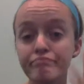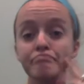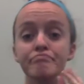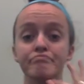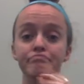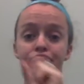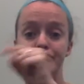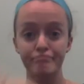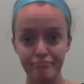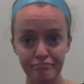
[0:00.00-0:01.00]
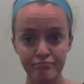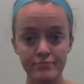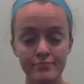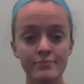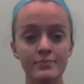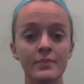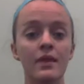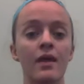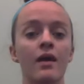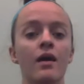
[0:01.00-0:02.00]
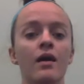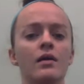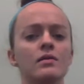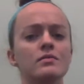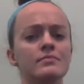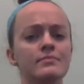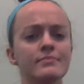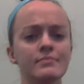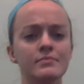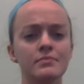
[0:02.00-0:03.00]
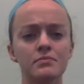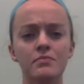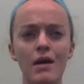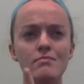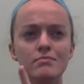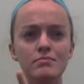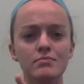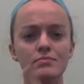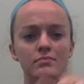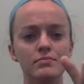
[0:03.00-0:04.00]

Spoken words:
But school was still more interesting than that.